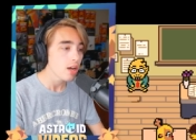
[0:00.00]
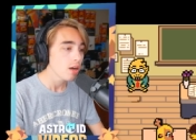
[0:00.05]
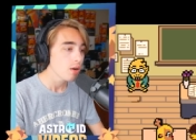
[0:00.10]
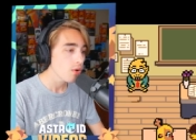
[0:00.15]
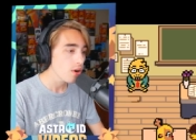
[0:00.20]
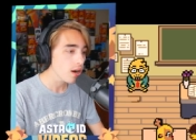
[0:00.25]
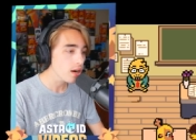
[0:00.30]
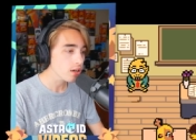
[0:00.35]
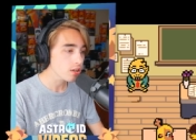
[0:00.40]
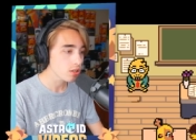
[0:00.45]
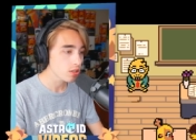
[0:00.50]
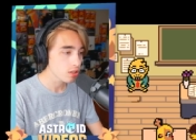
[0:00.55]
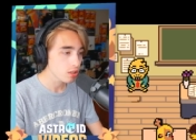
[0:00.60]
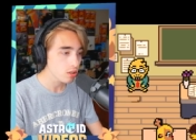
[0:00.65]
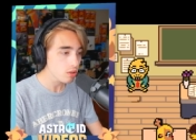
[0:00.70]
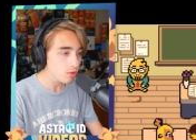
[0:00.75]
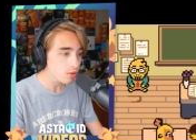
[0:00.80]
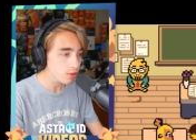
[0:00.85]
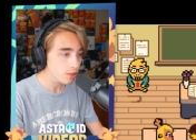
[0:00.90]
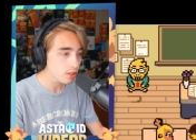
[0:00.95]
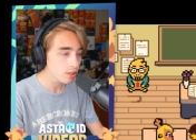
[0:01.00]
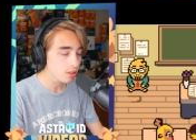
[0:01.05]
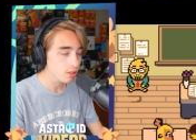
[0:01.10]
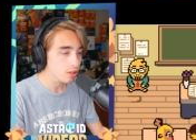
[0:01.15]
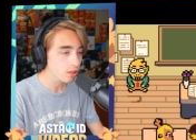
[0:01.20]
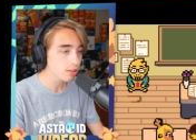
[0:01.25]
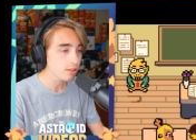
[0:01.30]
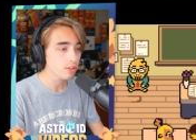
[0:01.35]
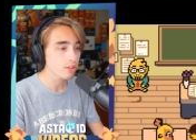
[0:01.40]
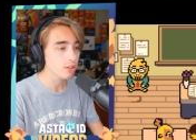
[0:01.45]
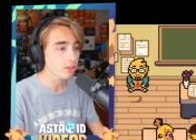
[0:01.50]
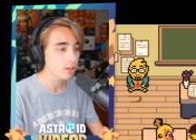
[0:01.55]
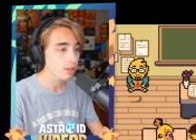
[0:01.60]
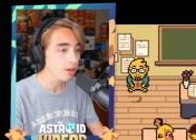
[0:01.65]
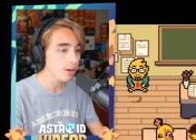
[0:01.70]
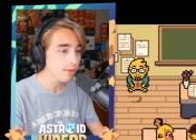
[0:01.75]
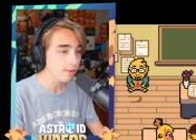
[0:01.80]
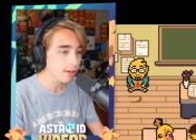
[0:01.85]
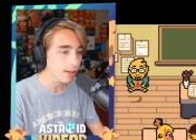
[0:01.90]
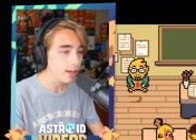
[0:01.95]
wear shoes and shirts or you
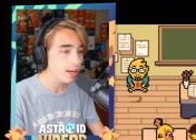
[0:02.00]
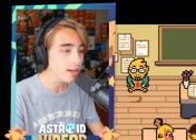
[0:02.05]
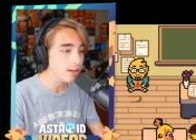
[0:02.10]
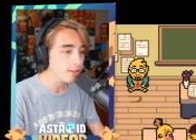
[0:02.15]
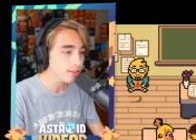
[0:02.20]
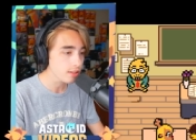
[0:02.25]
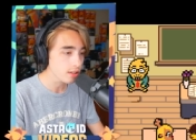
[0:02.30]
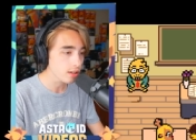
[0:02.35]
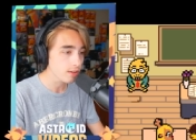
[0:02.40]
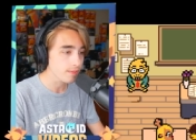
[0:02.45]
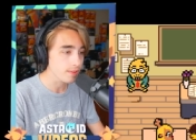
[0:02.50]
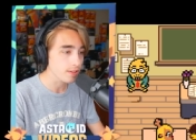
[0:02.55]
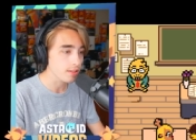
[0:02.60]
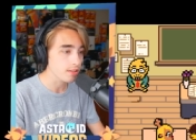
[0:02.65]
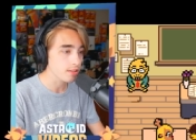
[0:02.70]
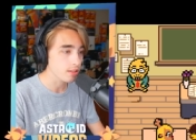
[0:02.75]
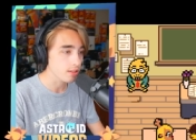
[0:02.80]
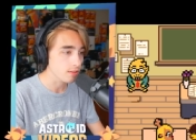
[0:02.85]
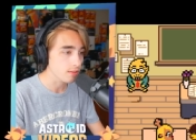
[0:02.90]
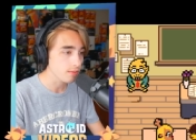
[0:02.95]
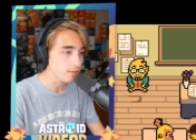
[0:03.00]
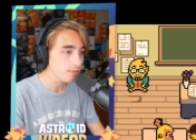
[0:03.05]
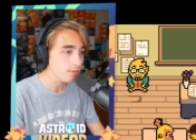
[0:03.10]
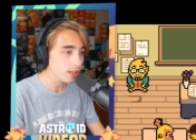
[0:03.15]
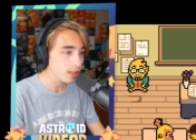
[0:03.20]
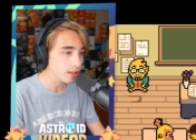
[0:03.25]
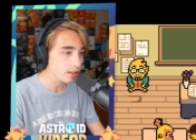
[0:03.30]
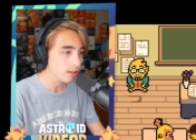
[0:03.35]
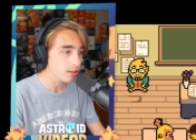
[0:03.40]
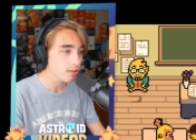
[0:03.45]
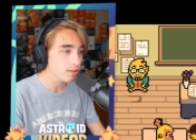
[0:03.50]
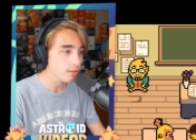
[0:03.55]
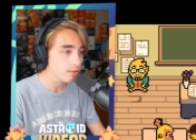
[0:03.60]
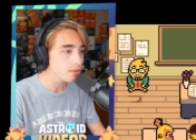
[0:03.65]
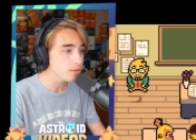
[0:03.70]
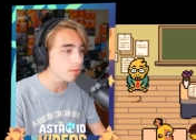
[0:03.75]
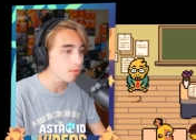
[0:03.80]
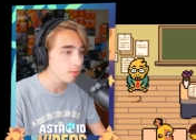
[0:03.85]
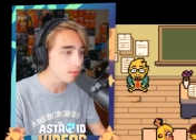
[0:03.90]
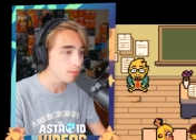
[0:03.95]
don't get any service. So fuck
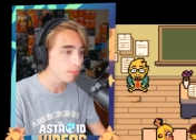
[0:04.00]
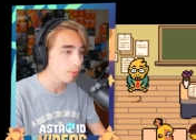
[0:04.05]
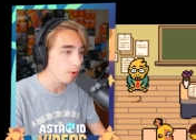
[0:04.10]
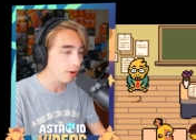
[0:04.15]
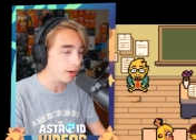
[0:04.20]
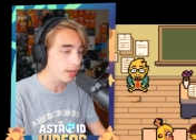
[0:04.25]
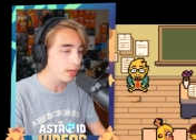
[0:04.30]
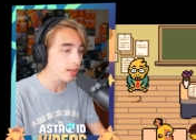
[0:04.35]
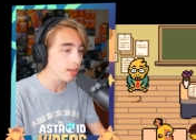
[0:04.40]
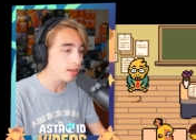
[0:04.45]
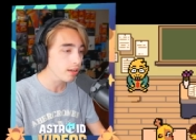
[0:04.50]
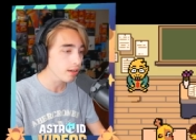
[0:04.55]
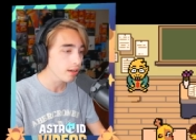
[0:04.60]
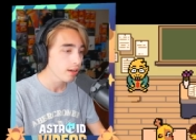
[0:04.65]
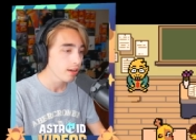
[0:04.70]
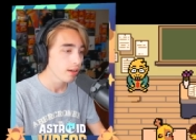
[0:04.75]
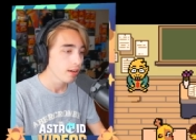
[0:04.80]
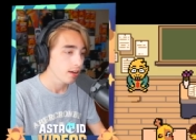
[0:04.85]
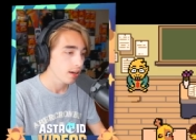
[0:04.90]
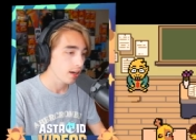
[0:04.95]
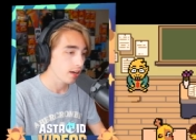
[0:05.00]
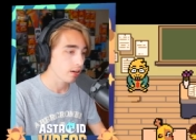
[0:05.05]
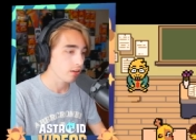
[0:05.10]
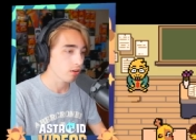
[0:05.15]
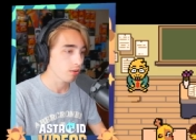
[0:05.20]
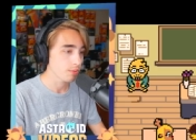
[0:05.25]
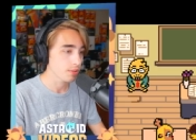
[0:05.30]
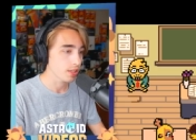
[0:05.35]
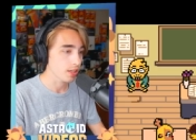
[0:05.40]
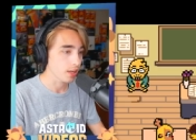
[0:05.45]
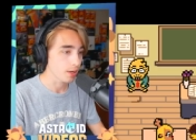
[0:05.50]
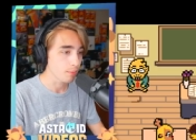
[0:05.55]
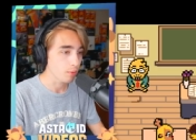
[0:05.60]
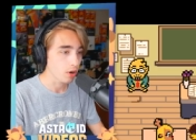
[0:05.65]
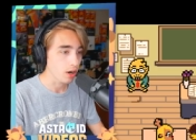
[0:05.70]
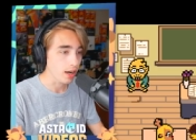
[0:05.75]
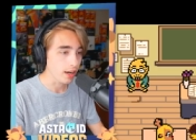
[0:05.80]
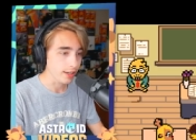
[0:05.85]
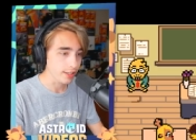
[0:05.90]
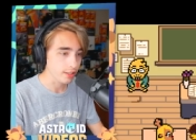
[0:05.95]
you, boy. I don't know what I'm saying
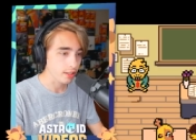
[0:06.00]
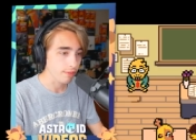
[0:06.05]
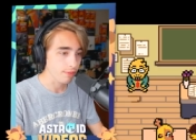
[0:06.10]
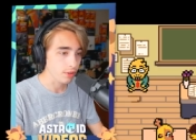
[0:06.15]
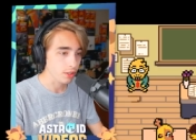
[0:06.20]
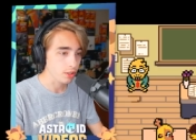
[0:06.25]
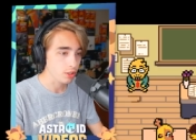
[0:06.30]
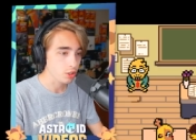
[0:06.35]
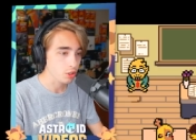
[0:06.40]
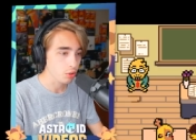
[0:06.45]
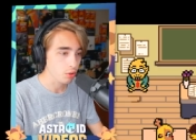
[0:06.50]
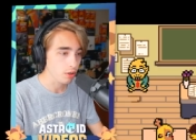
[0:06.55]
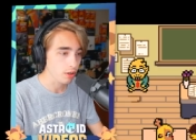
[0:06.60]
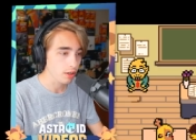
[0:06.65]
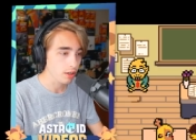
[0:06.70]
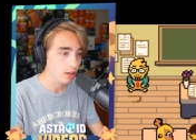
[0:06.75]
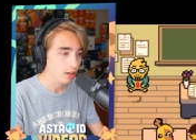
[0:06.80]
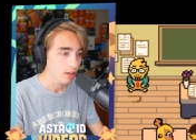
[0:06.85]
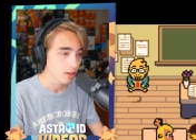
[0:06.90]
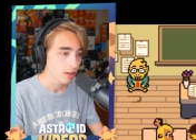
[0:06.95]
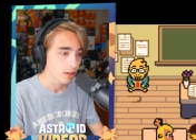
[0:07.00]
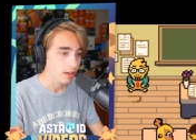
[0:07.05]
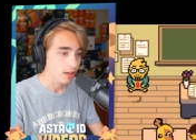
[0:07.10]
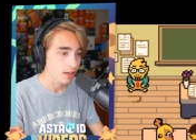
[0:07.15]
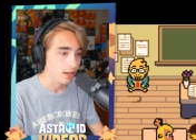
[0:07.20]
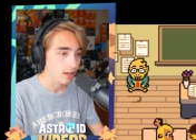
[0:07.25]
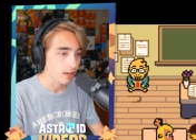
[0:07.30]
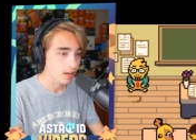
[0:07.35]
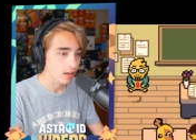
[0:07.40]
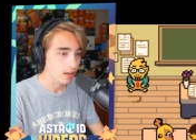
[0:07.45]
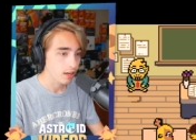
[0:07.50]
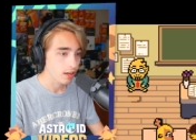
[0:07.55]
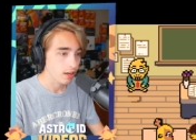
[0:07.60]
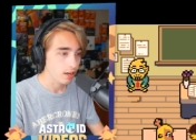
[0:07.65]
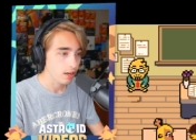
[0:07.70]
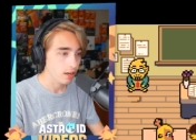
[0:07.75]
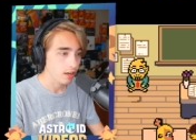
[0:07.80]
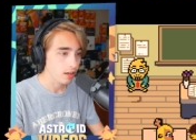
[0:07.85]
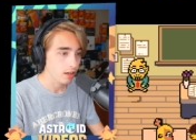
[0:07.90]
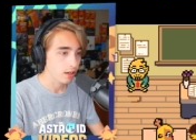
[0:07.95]
anymore. I'll ask if you're sure.
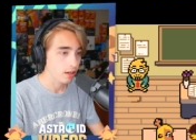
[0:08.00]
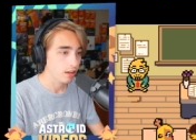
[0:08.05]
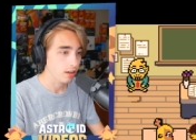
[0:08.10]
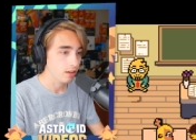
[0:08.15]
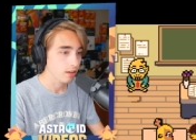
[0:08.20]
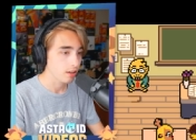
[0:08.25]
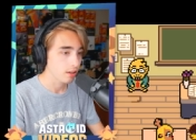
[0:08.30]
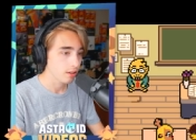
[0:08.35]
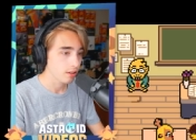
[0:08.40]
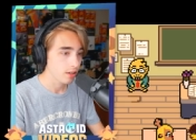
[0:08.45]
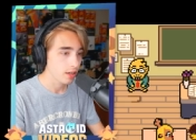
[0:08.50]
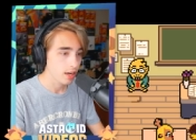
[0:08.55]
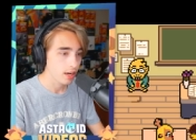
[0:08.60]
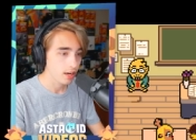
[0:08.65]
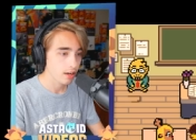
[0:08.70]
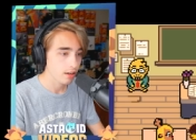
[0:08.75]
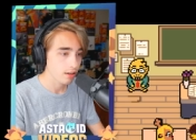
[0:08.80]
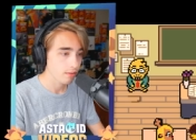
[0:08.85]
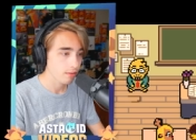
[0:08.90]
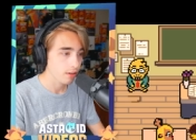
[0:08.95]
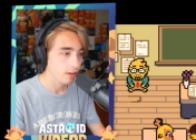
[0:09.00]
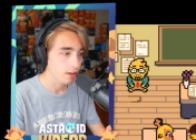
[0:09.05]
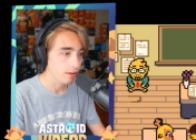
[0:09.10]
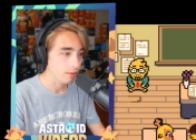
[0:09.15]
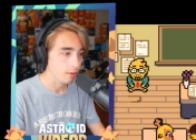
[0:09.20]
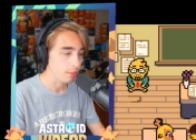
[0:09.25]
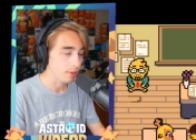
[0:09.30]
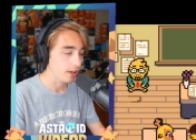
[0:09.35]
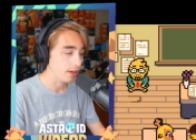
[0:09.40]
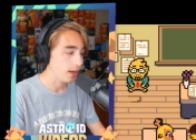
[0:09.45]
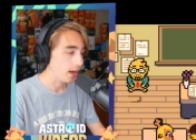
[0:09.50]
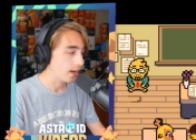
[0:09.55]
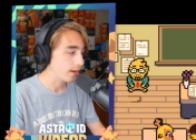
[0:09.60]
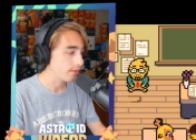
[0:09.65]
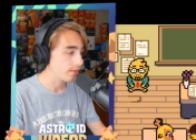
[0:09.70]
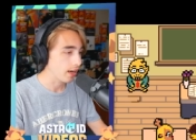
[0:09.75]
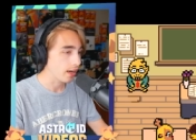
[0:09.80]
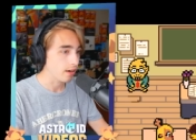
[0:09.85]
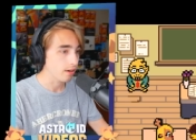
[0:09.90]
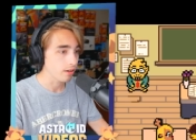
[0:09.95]
Uh, yeah, whatever, man. I,
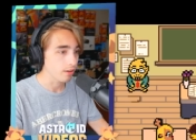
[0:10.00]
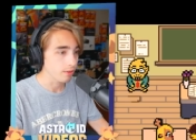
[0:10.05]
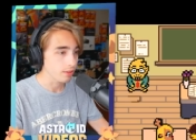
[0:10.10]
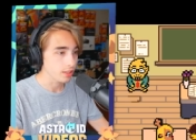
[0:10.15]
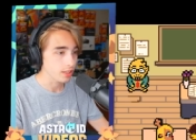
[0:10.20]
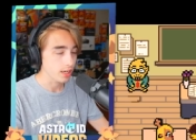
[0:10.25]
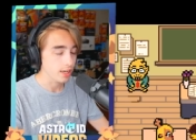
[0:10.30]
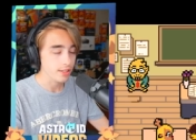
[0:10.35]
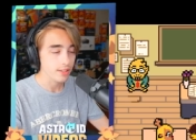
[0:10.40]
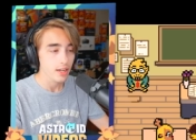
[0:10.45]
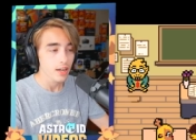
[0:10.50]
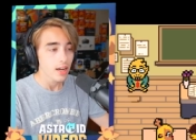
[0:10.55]
I don't know what she asked.